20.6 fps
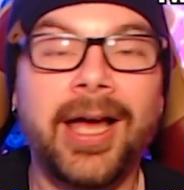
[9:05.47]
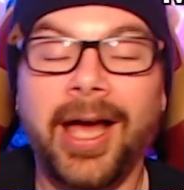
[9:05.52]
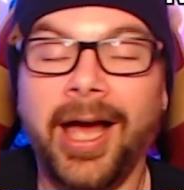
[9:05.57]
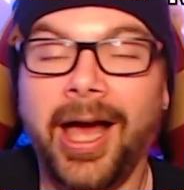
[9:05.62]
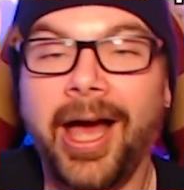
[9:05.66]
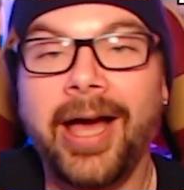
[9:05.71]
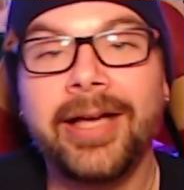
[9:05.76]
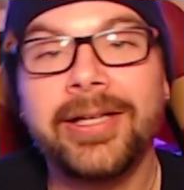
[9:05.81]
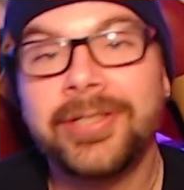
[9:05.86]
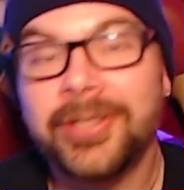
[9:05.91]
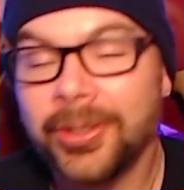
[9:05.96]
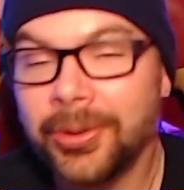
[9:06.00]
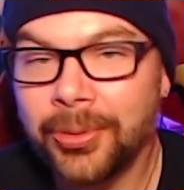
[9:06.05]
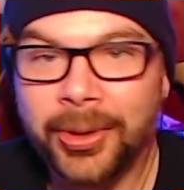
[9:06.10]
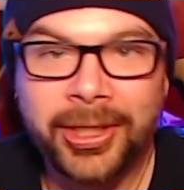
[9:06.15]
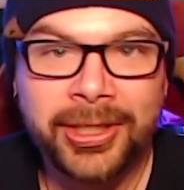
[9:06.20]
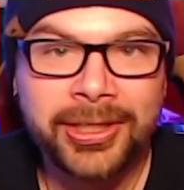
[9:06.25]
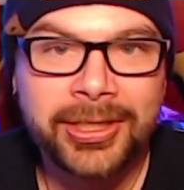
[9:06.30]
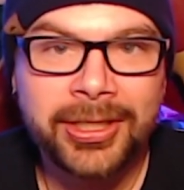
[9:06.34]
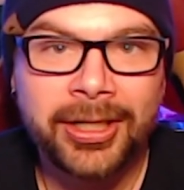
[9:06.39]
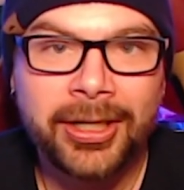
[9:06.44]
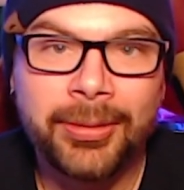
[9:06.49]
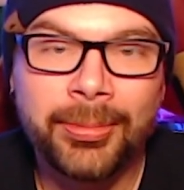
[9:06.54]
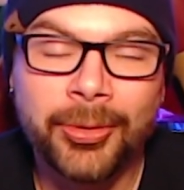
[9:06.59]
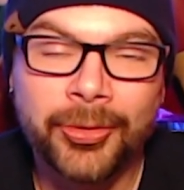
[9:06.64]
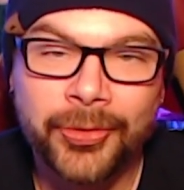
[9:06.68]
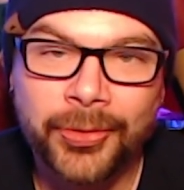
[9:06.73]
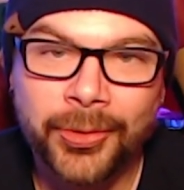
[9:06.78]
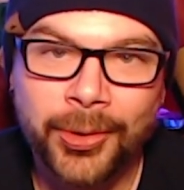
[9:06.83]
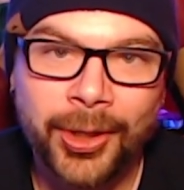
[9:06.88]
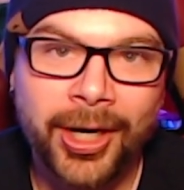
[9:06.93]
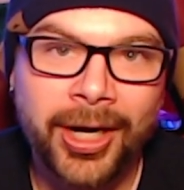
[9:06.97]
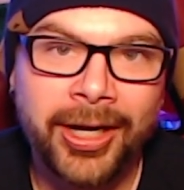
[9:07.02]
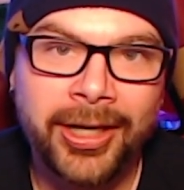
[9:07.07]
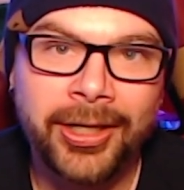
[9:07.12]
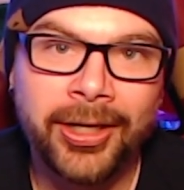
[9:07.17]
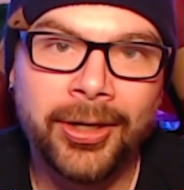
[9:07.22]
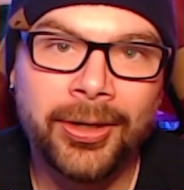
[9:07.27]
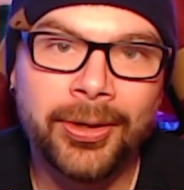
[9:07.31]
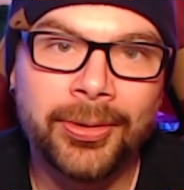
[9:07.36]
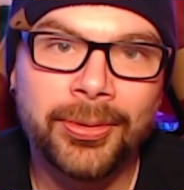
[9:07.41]
As always, before I
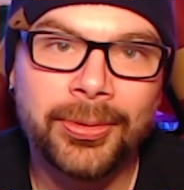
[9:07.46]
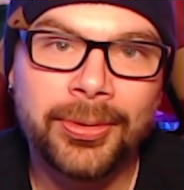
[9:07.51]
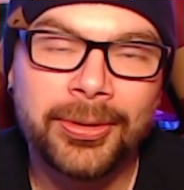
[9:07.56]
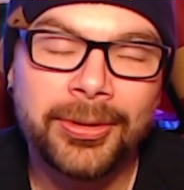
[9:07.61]
go,